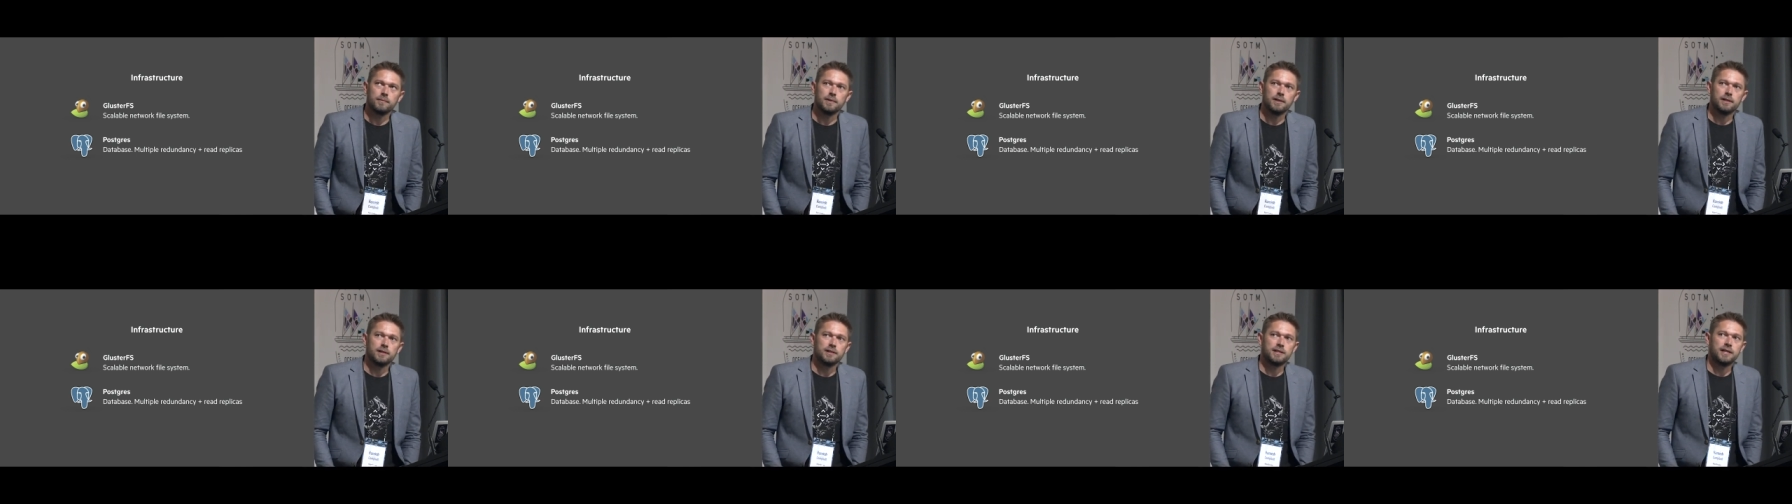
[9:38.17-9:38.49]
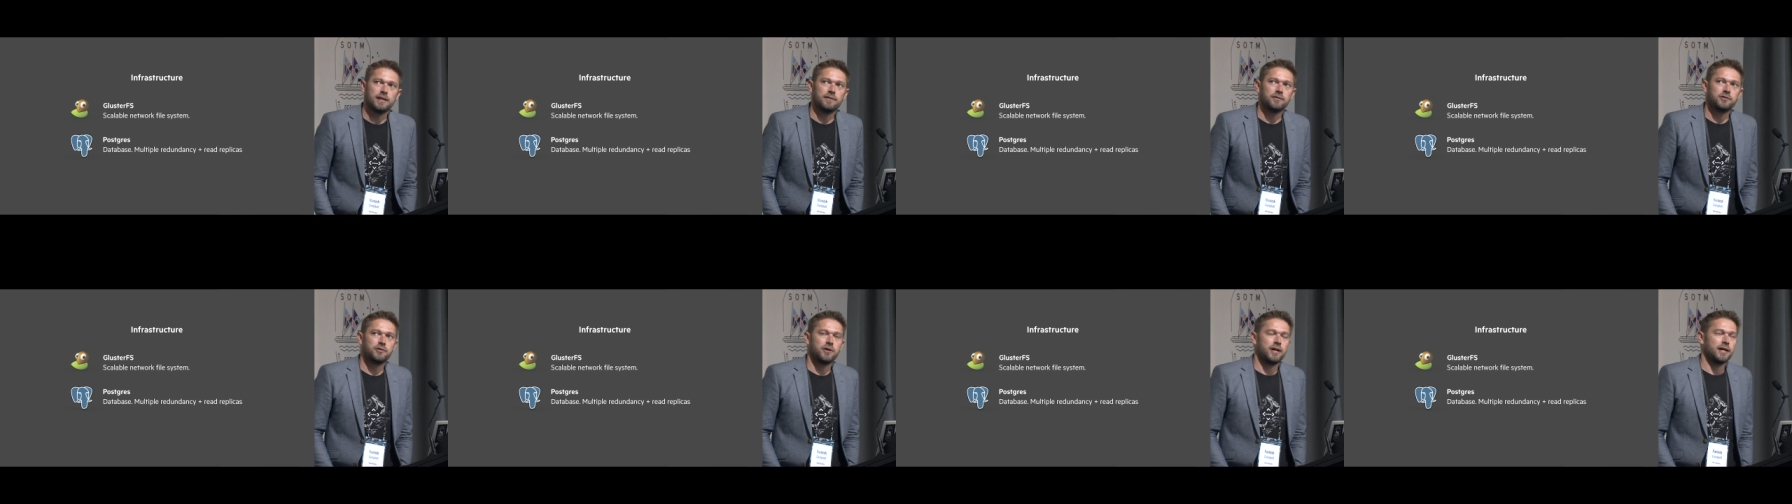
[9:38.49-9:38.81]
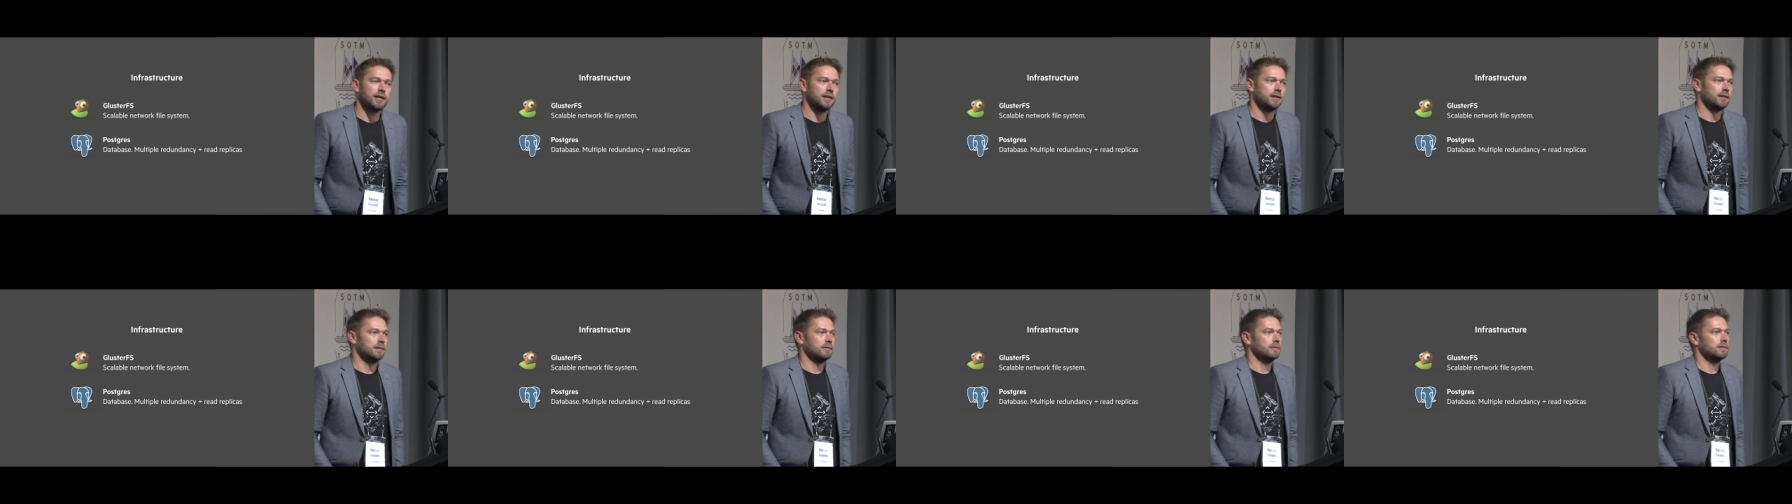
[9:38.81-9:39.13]
instead of
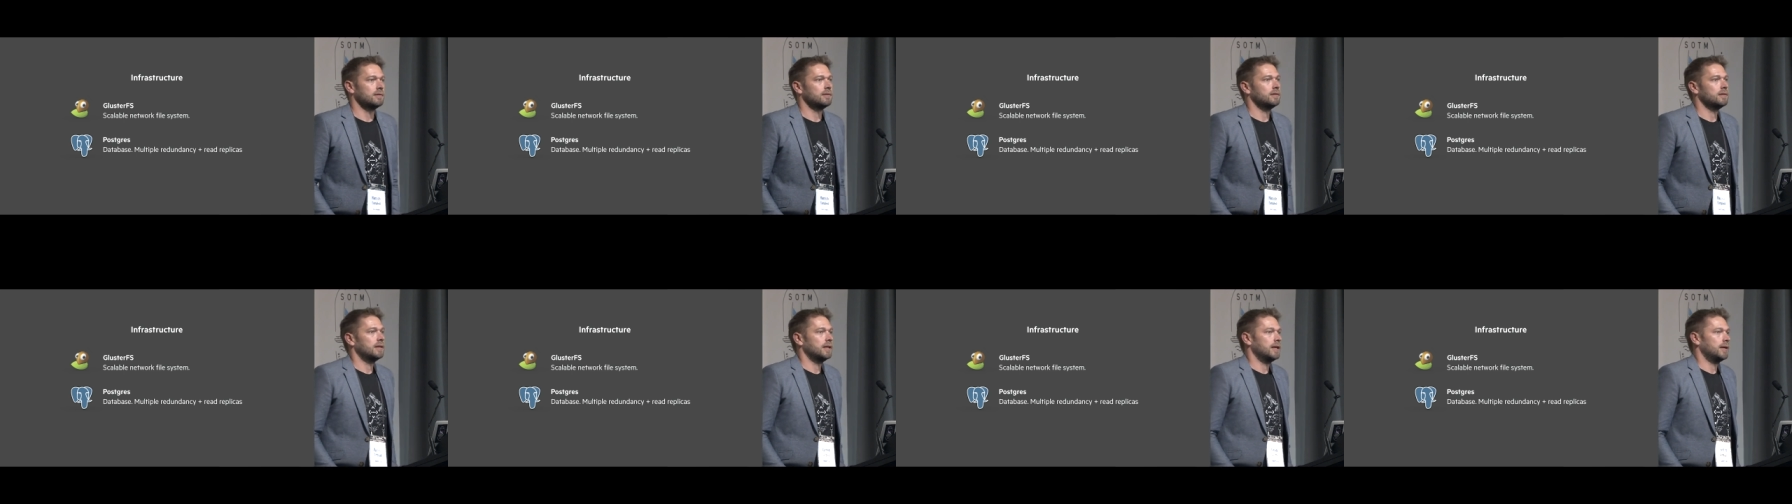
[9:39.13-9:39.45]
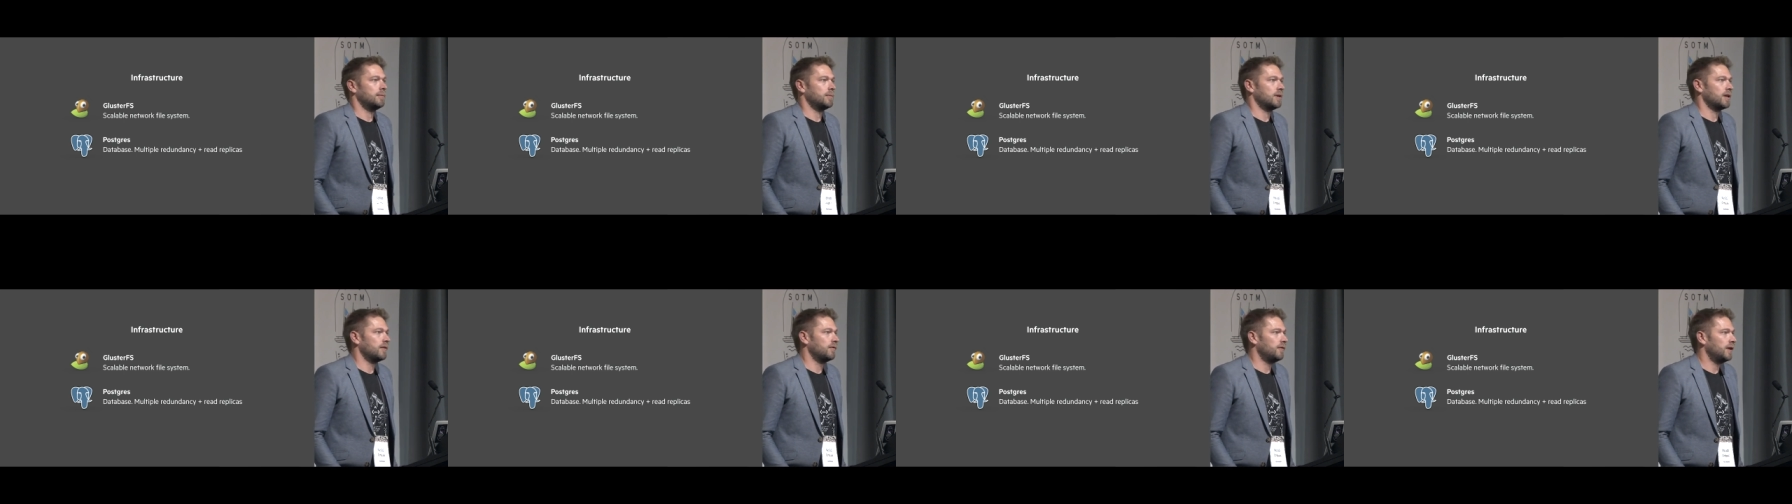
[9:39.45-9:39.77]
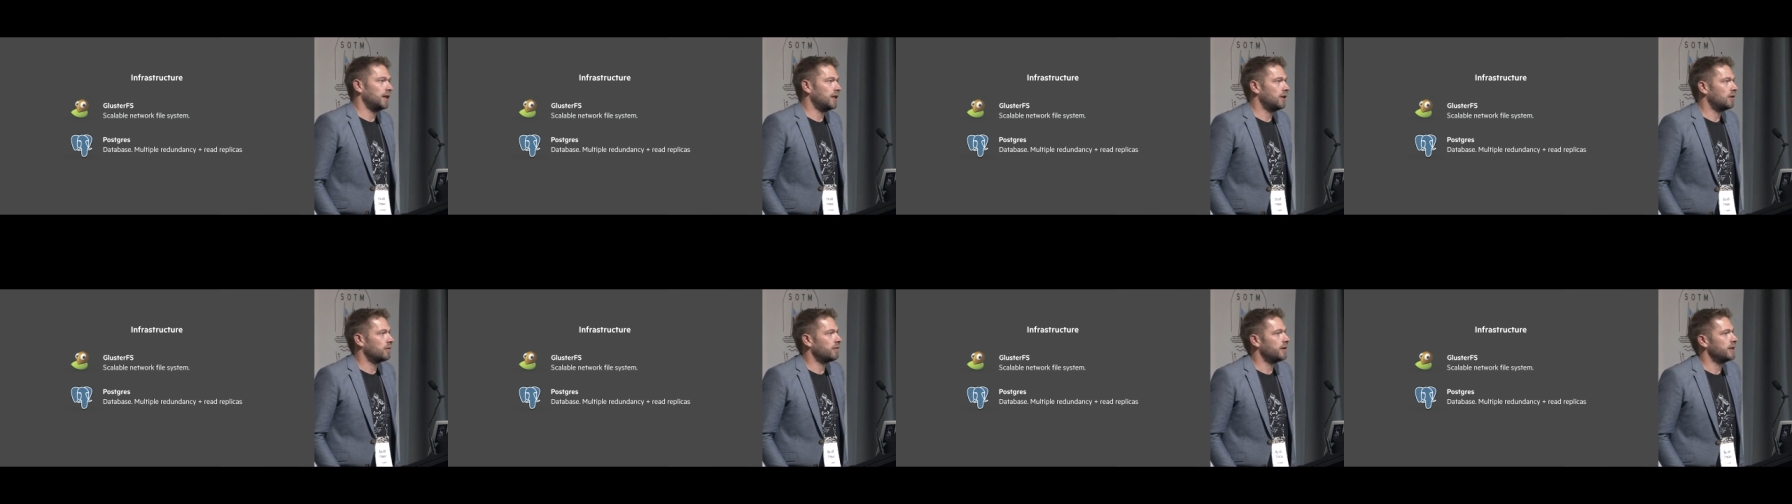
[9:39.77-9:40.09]
trying to
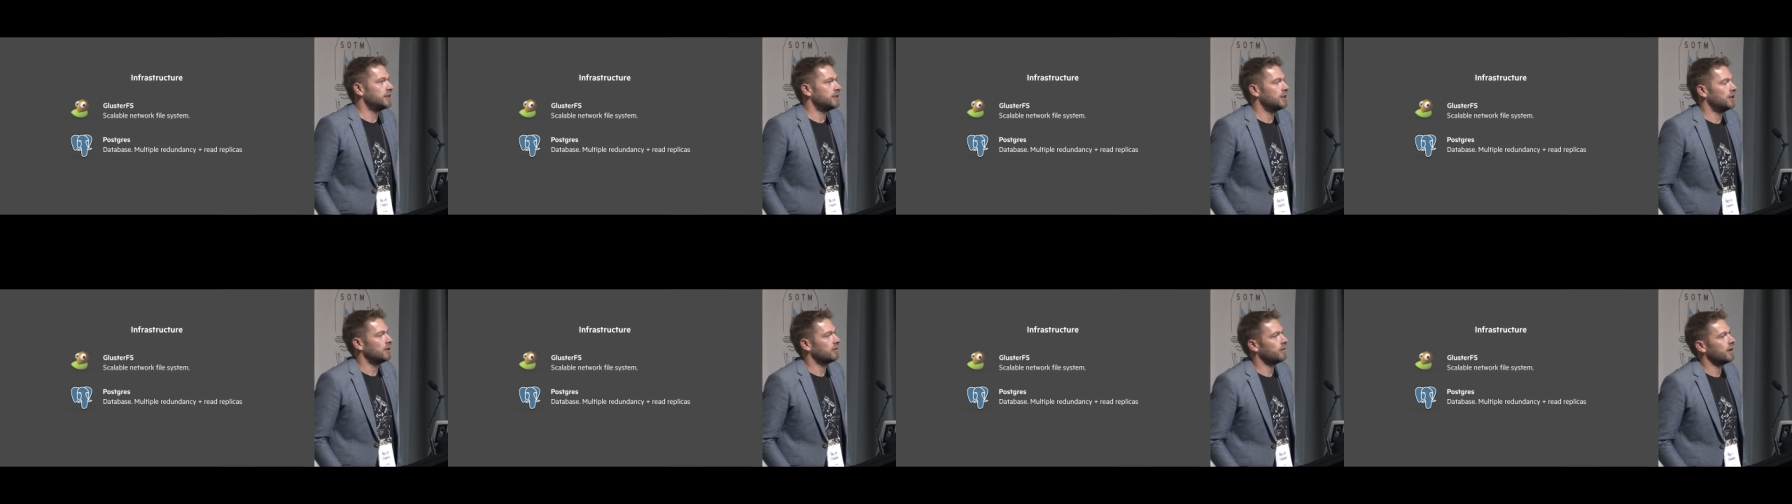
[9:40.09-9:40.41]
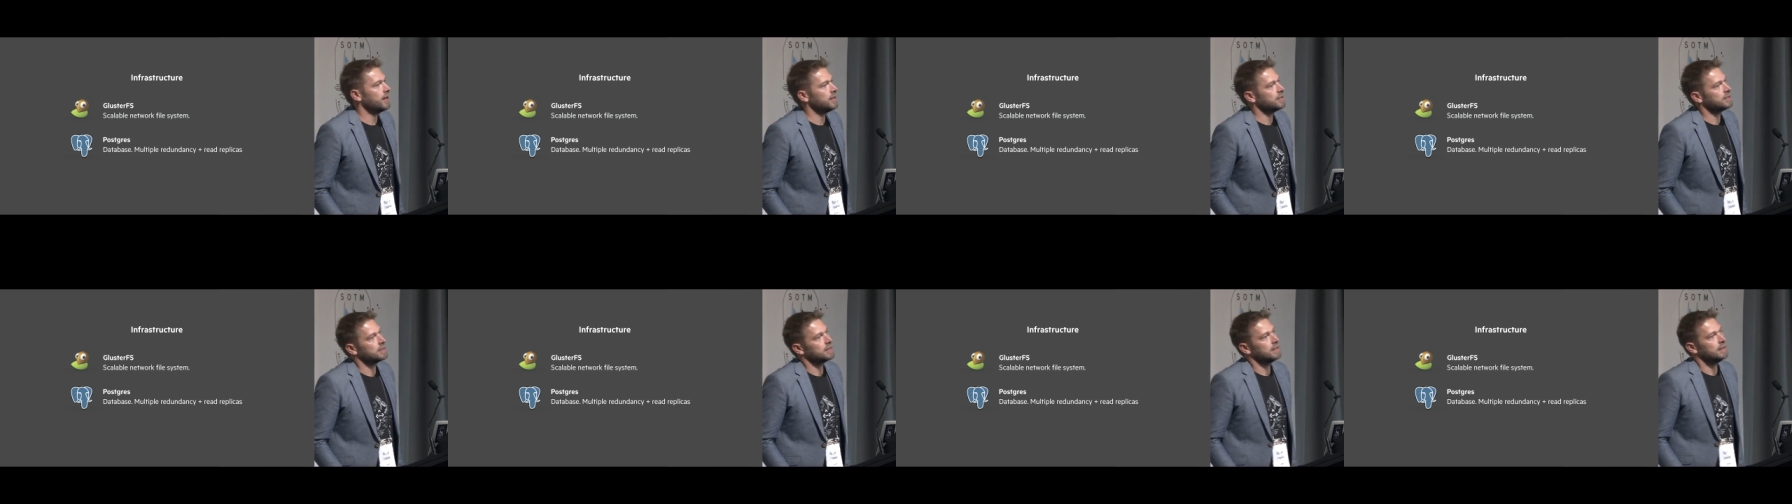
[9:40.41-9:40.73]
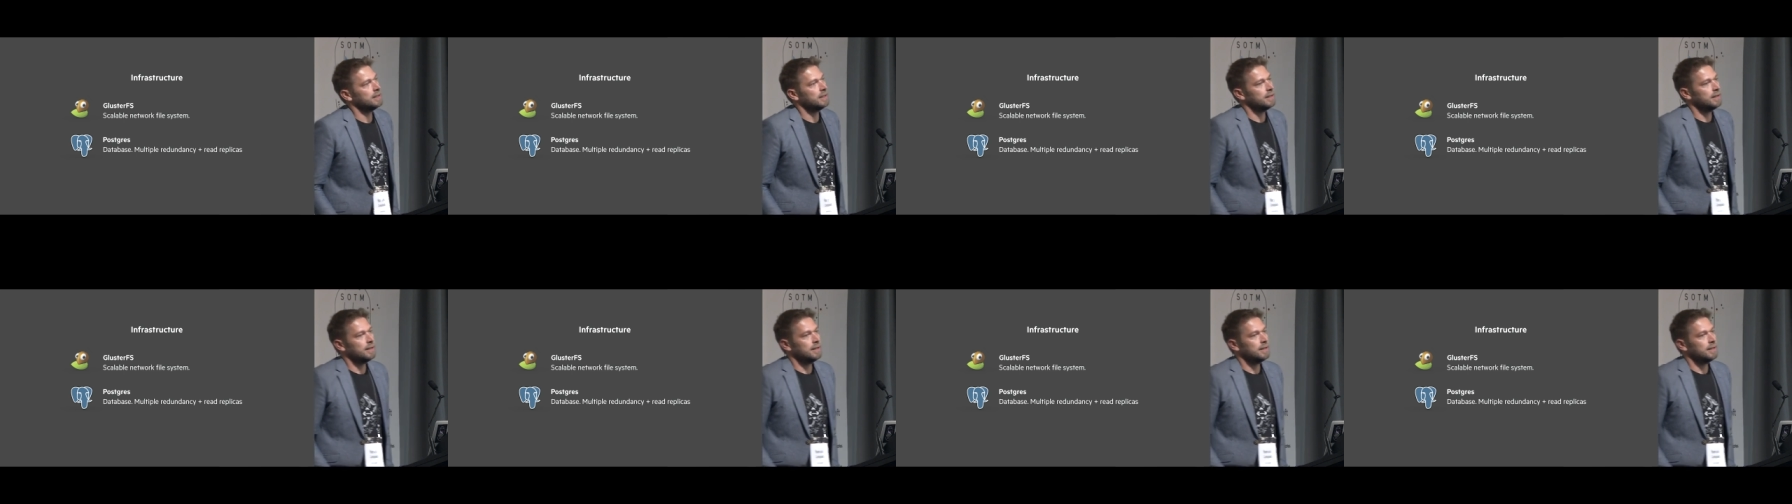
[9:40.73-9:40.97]
conflict your reads and your writes,